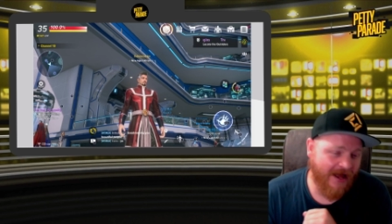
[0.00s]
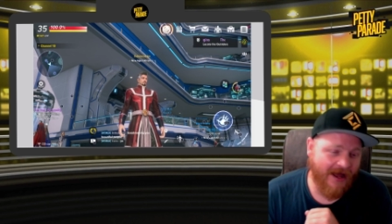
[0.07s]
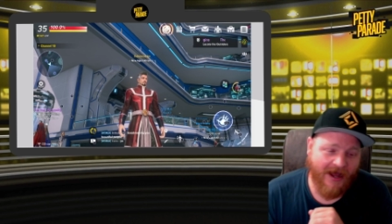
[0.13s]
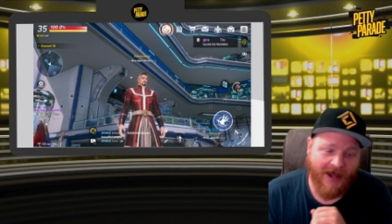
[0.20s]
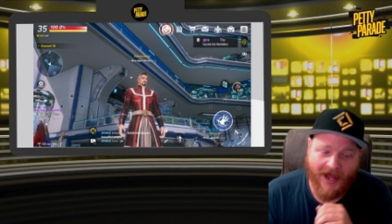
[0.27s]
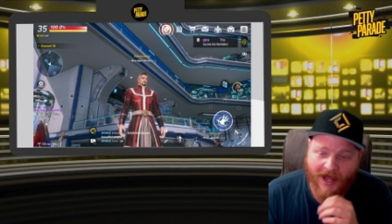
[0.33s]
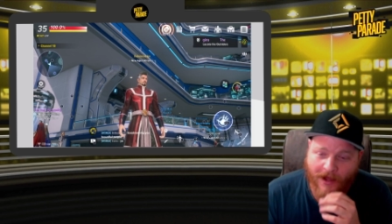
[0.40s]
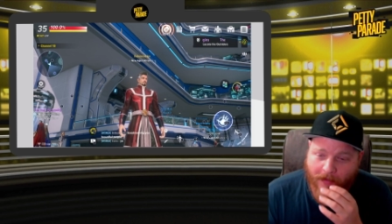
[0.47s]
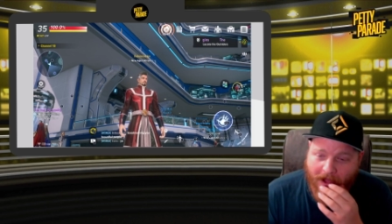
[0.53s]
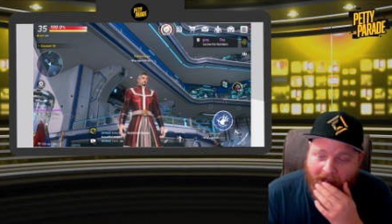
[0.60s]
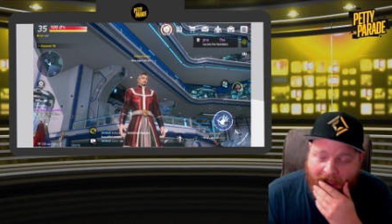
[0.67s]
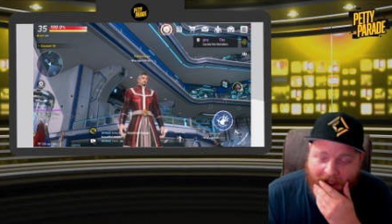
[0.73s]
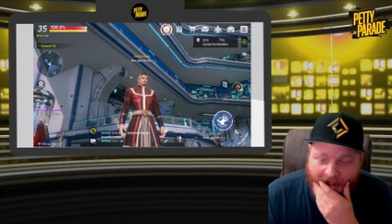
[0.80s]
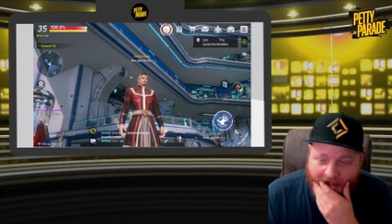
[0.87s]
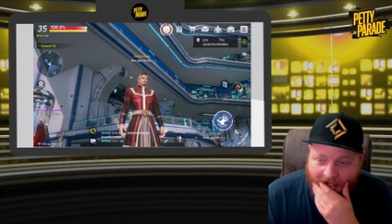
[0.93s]

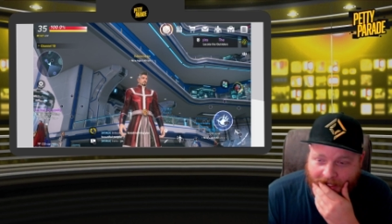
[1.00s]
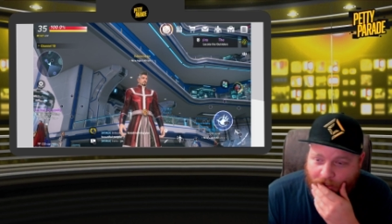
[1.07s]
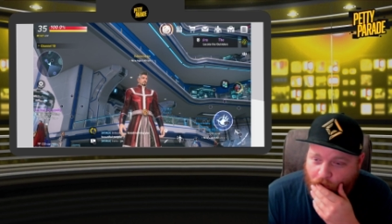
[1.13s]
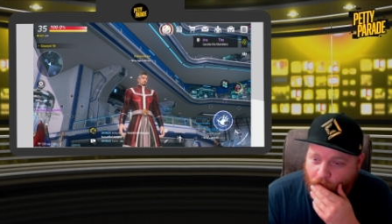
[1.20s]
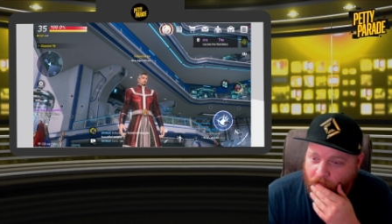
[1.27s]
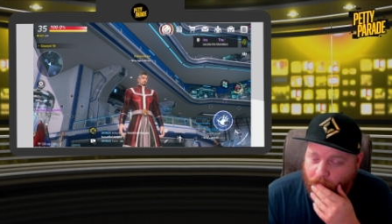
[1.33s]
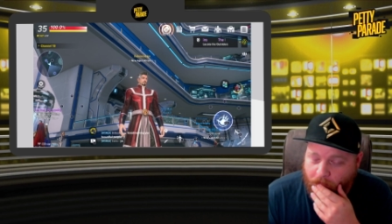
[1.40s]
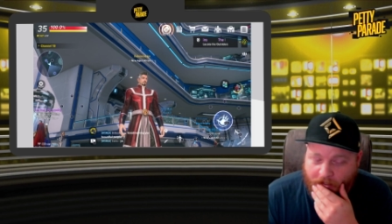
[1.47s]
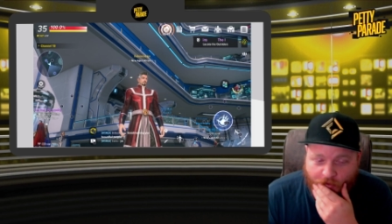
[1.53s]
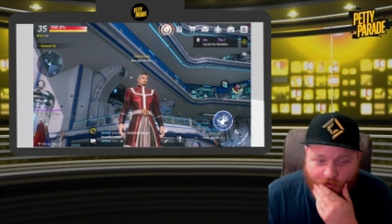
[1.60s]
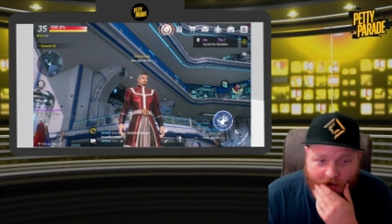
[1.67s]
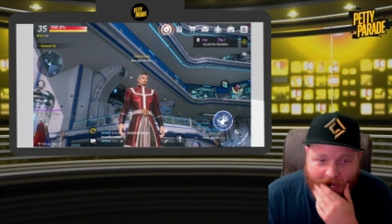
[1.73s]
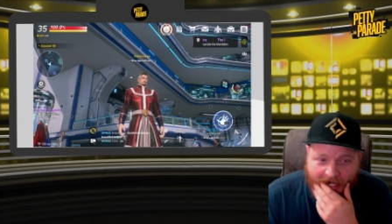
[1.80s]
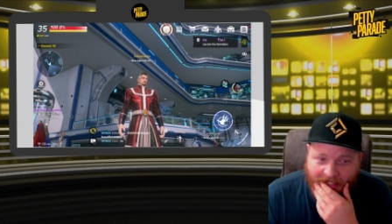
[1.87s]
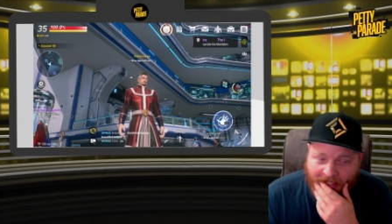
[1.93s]
I've been
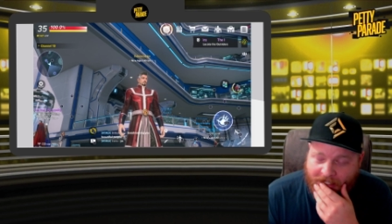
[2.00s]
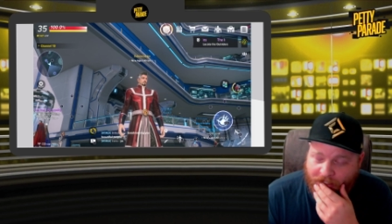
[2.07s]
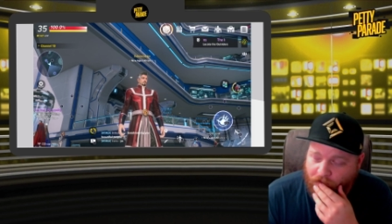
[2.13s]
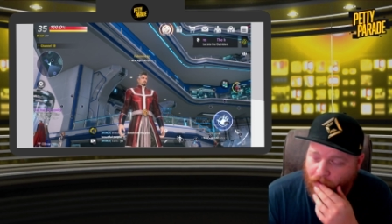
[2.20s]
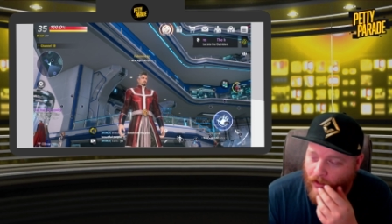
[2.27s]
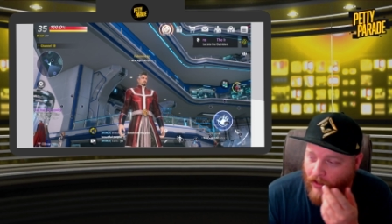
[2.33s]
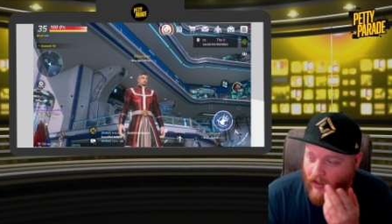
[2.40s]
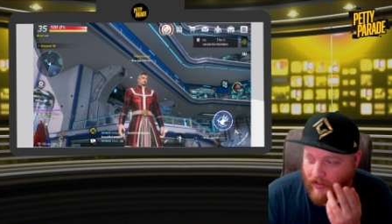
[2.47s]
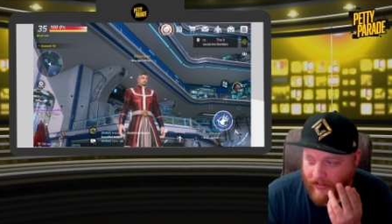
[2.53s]
grinding this all